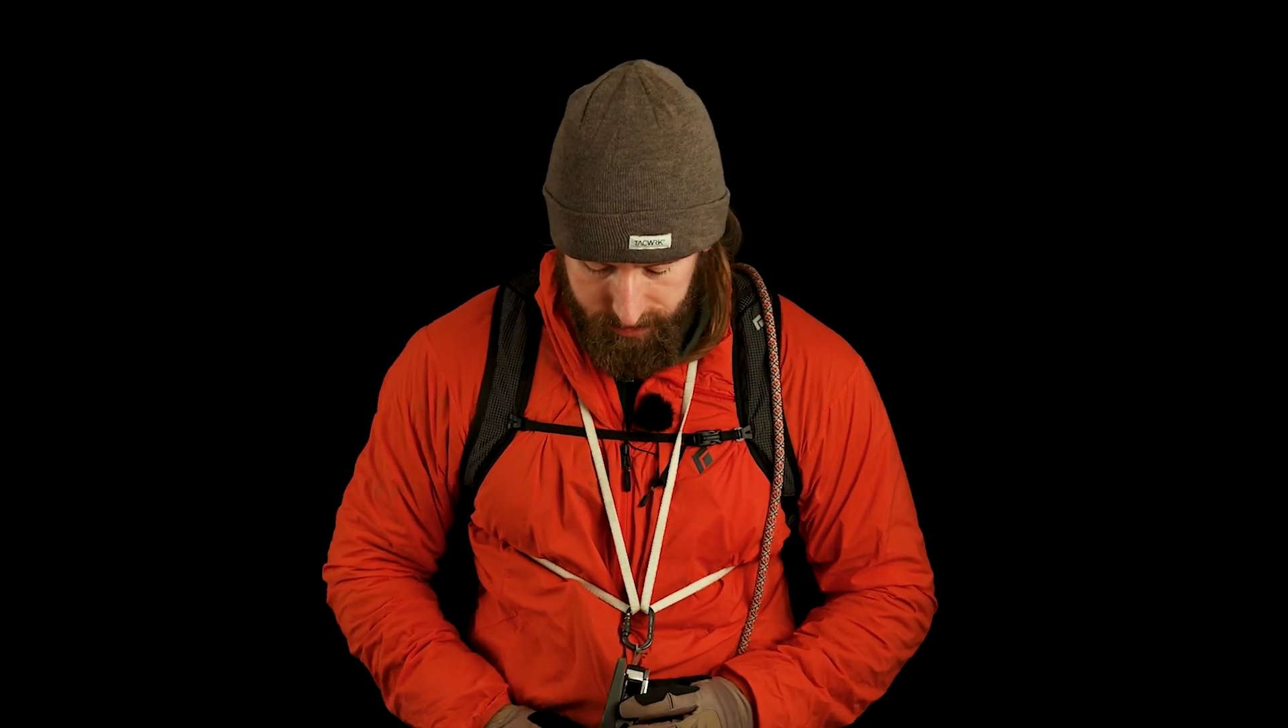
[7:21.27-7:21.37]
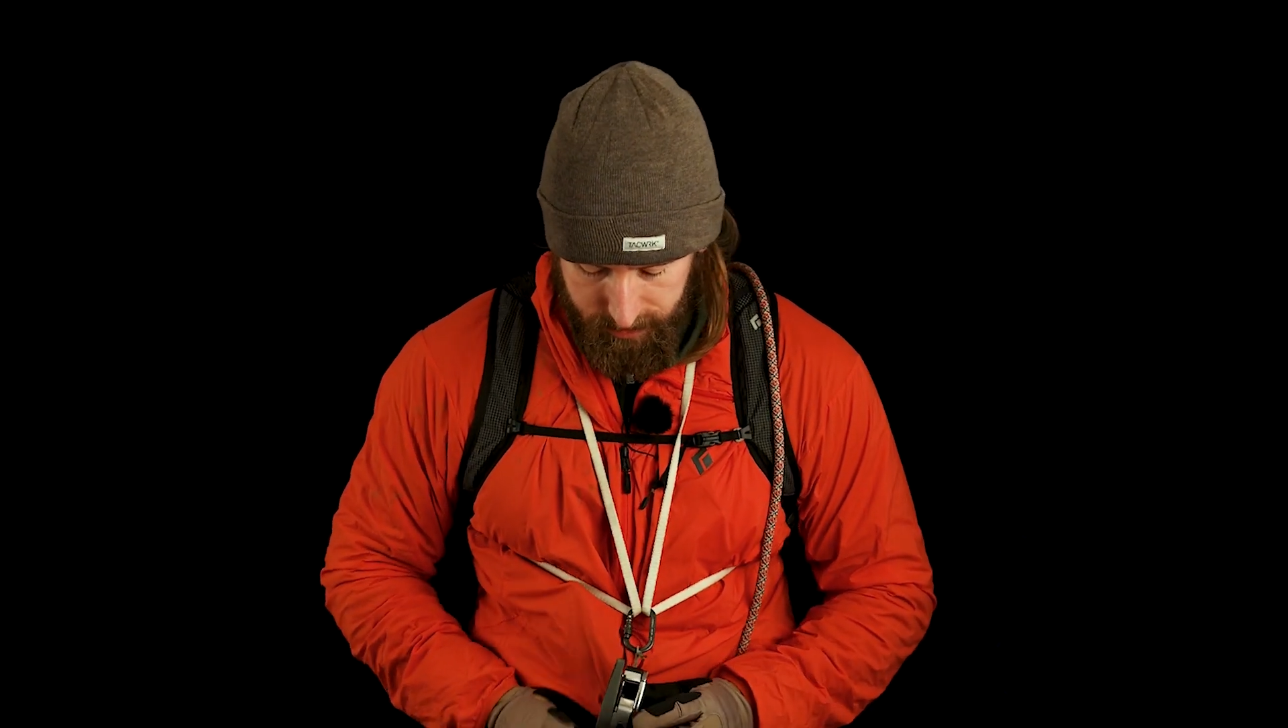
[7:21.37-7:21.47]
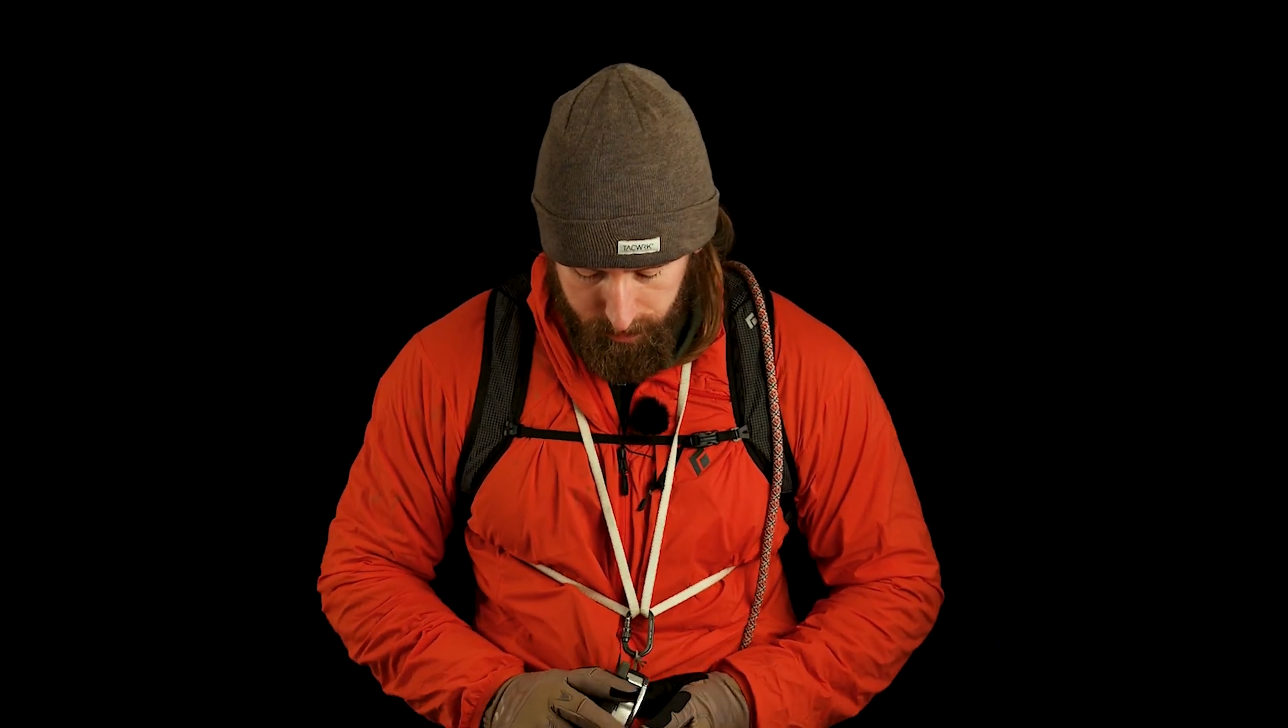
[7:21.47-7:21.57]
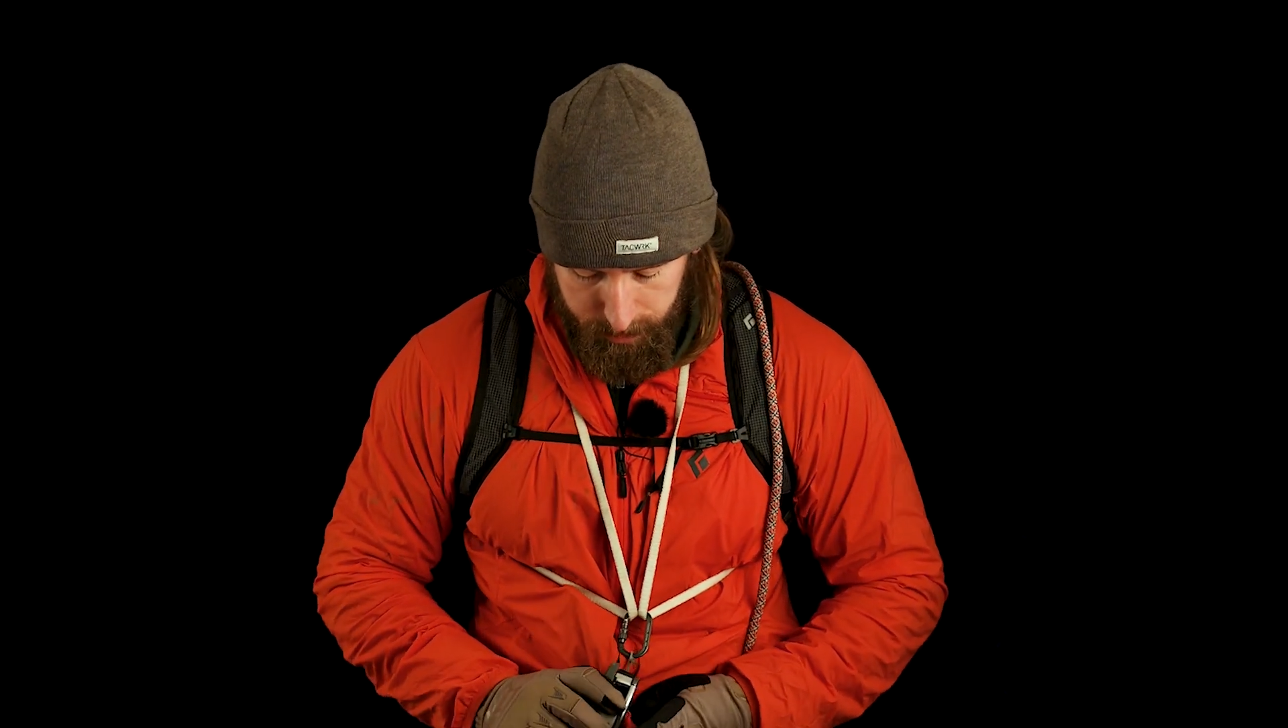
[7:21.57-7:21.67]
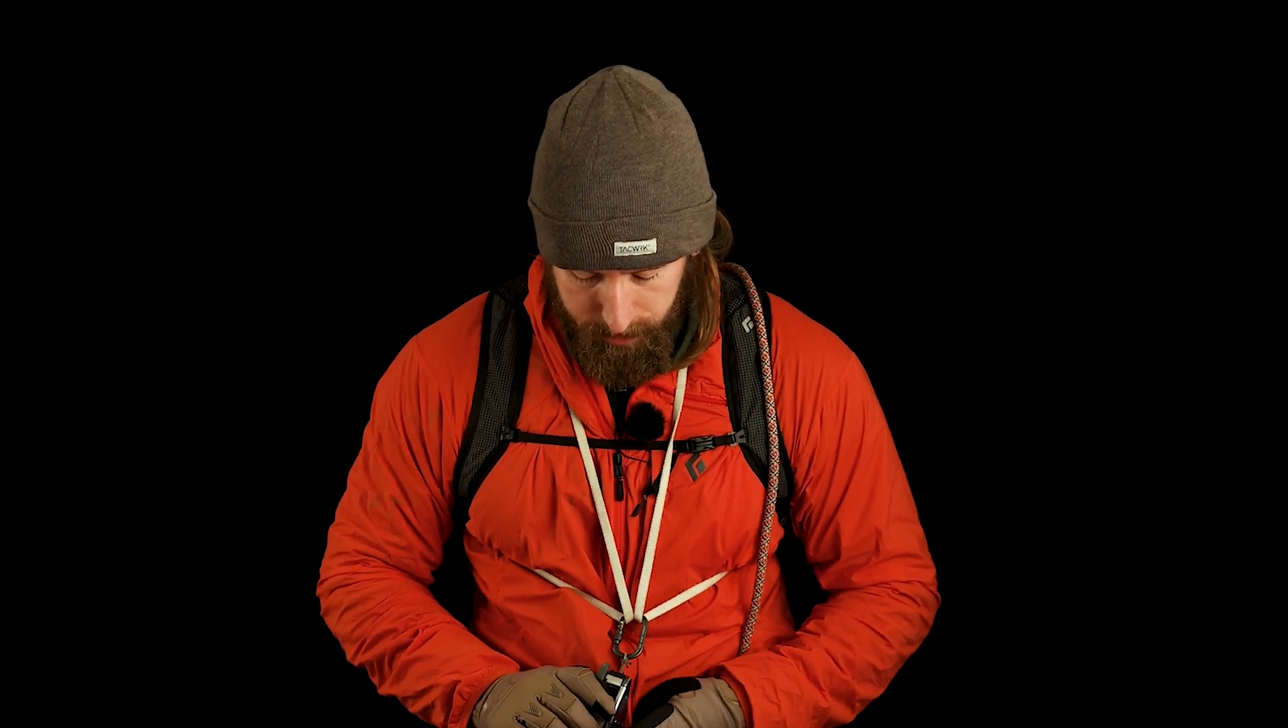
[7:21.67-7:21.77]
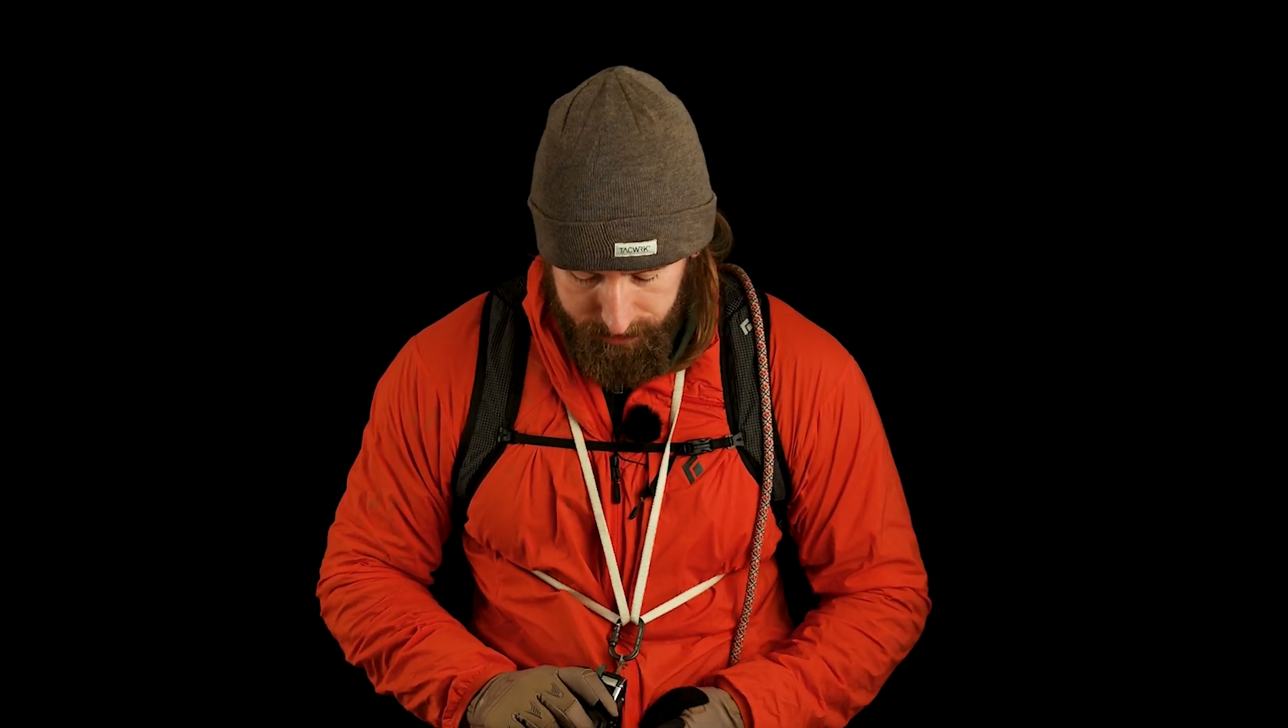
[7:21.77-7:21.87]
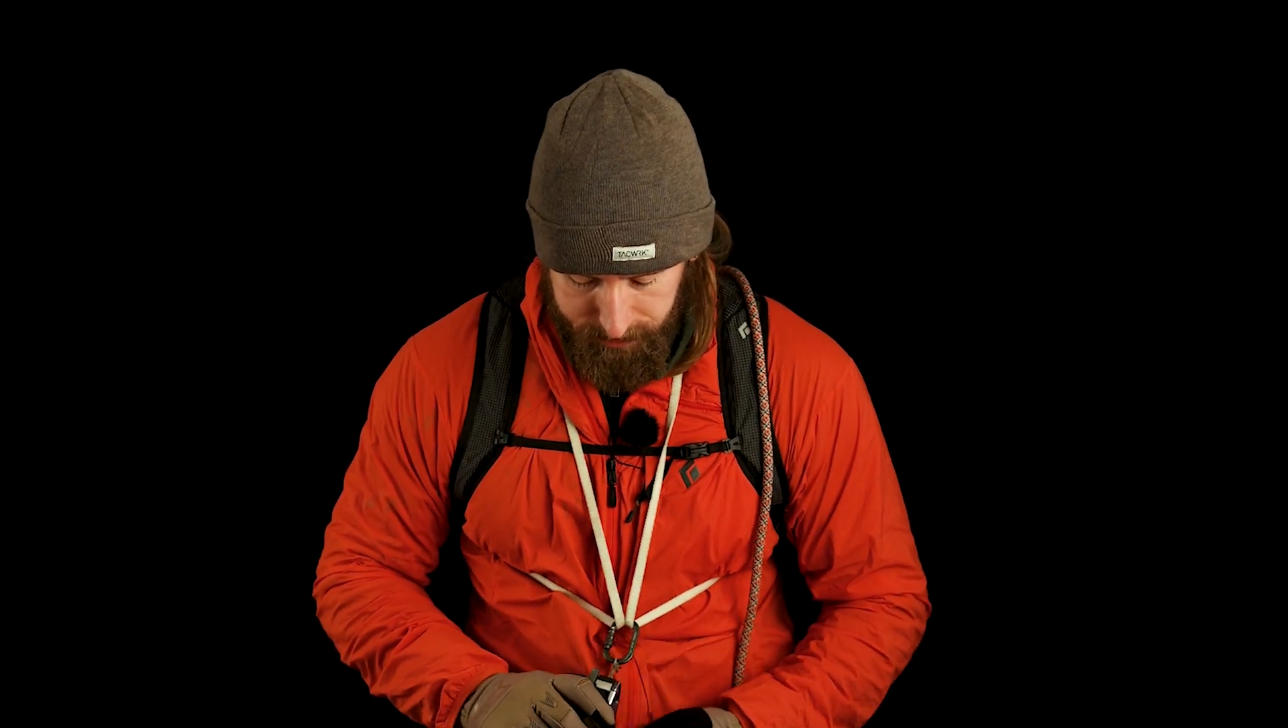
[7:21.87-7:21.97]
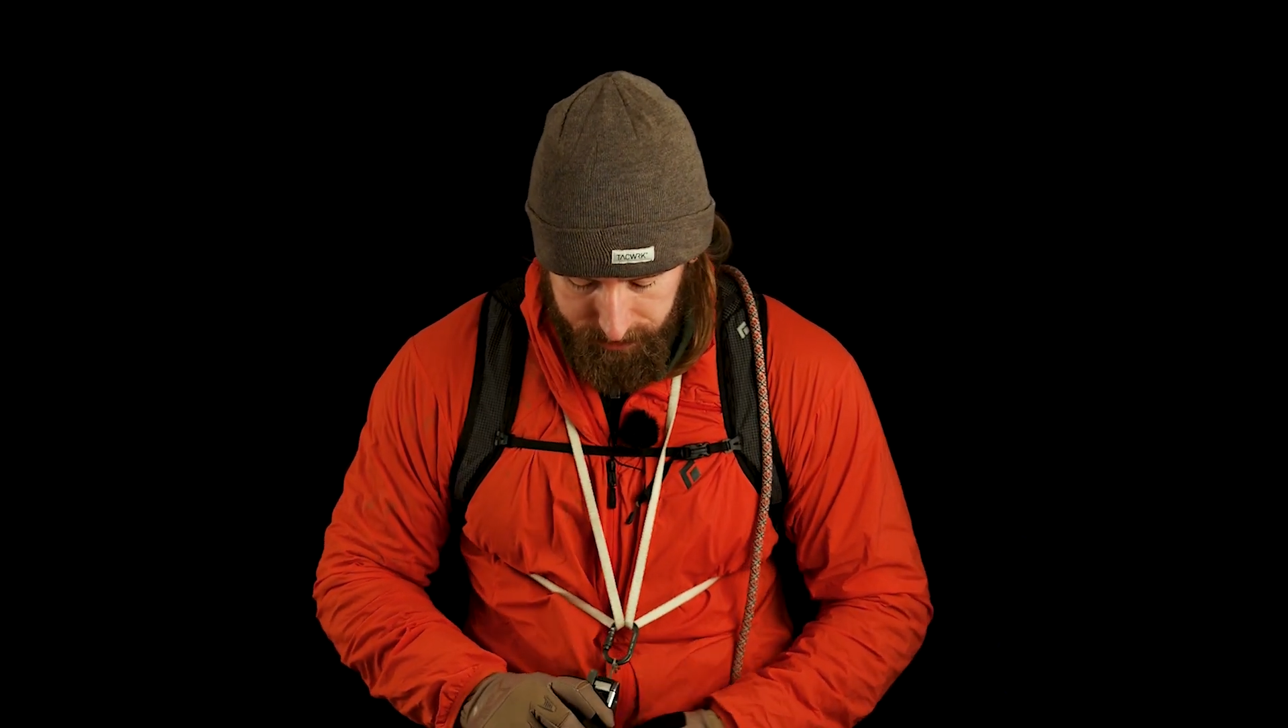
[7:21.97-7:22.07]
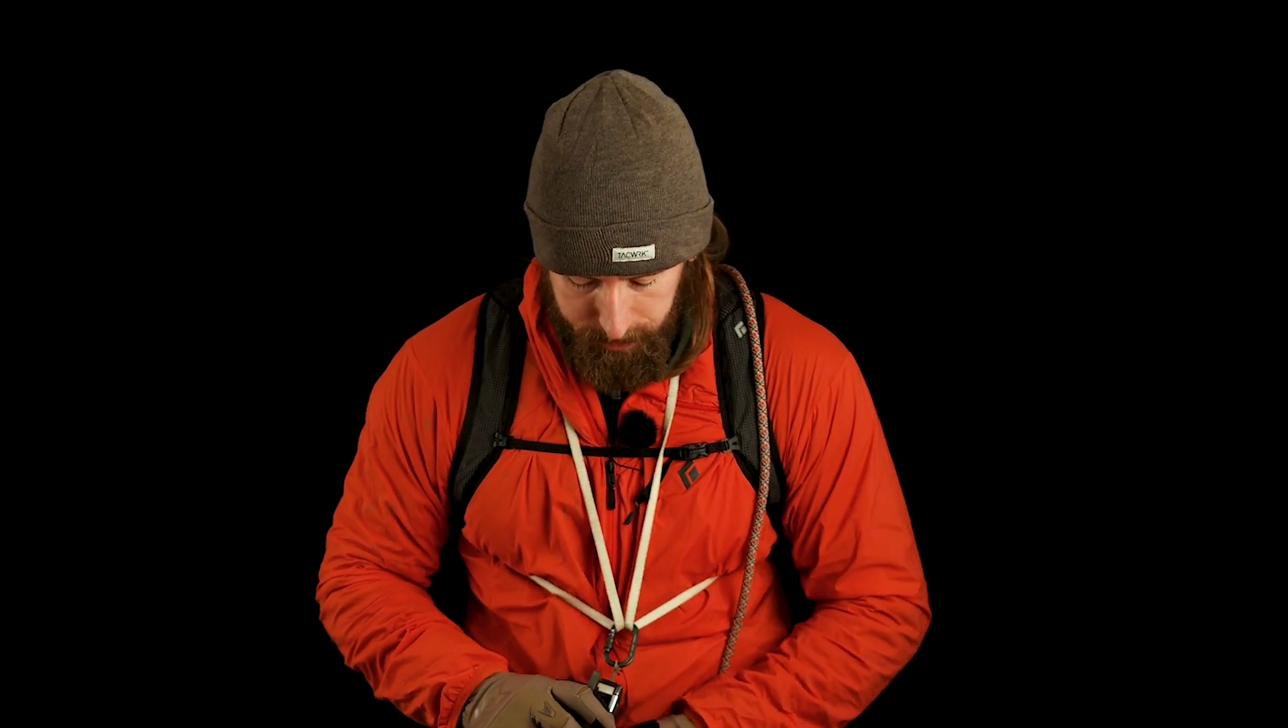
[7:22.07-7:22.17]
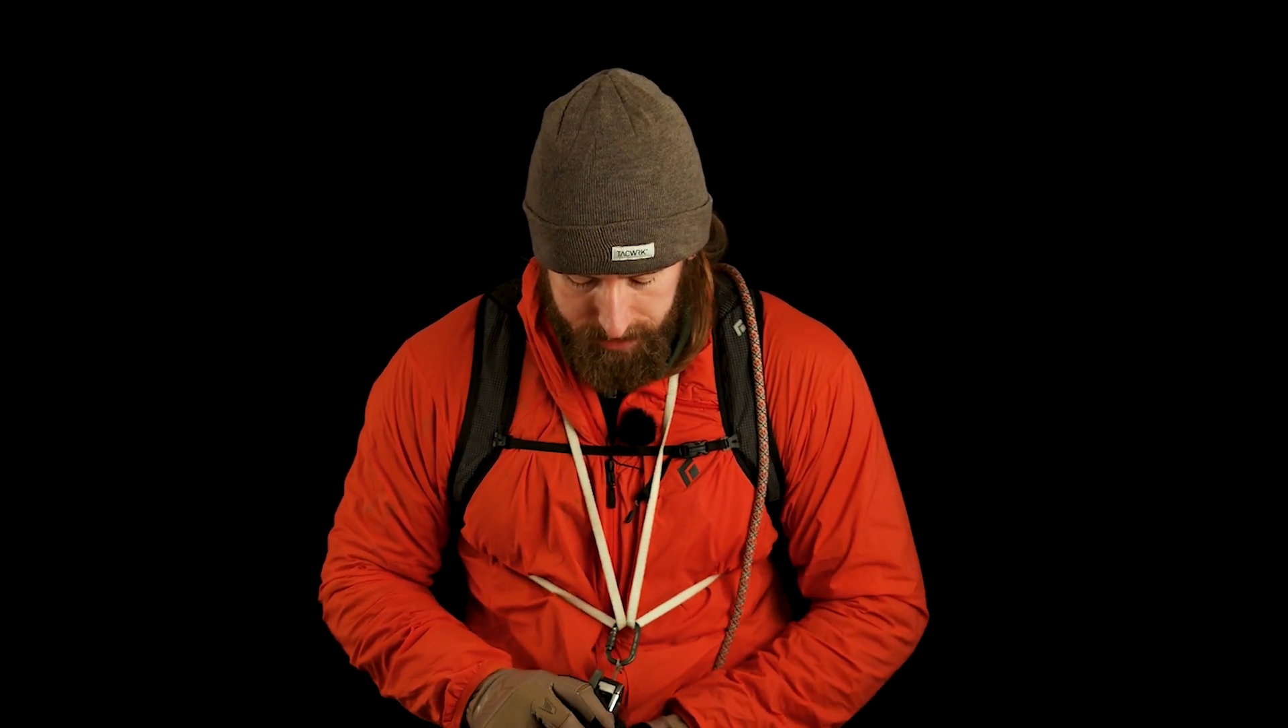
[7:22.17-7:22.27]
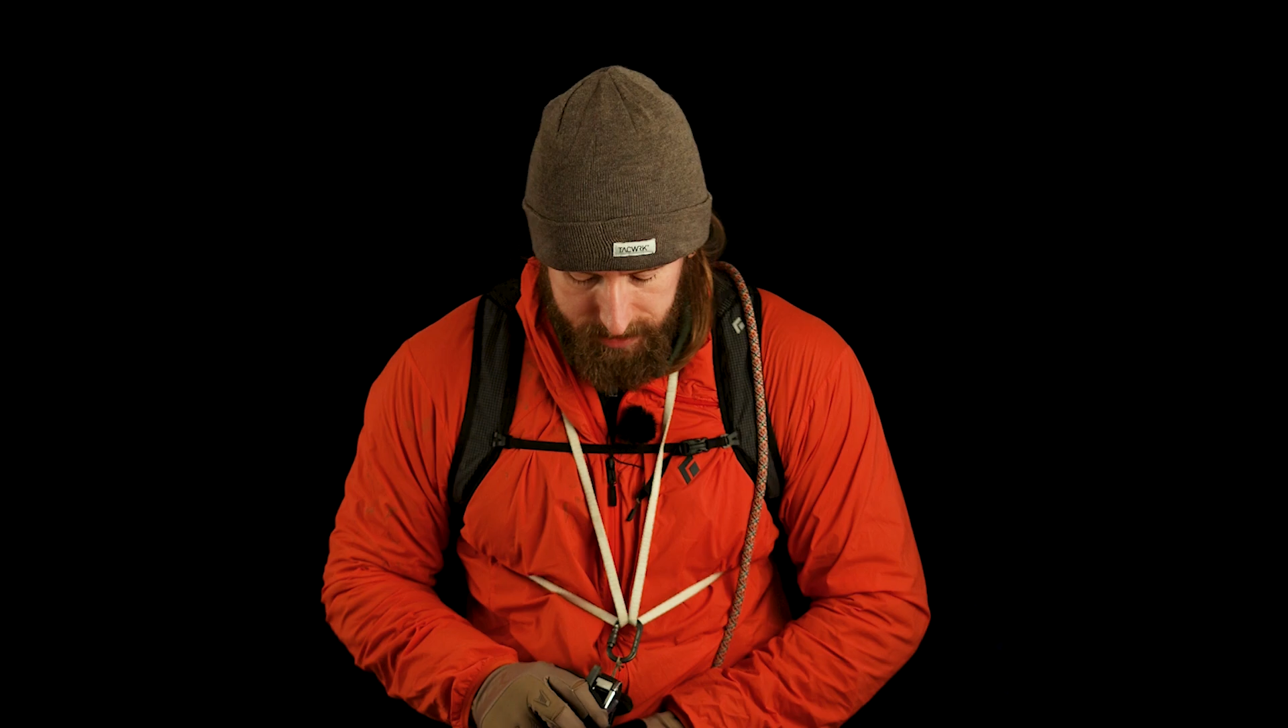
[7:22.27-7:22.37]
So I remove it from the